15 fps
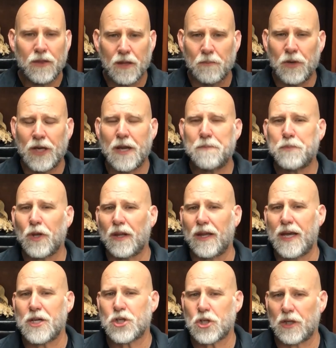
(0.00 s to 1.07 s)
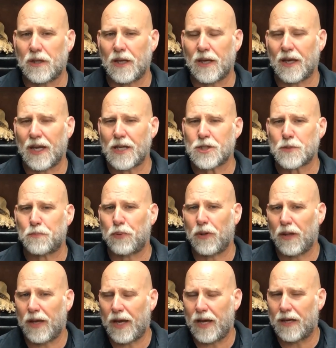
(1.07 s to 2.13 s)
the manipulation that gets
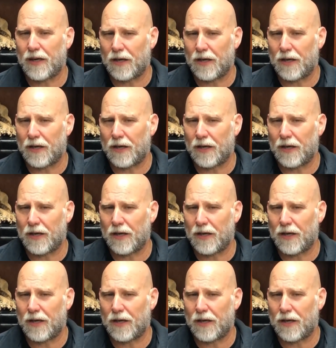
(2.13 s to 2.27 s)
played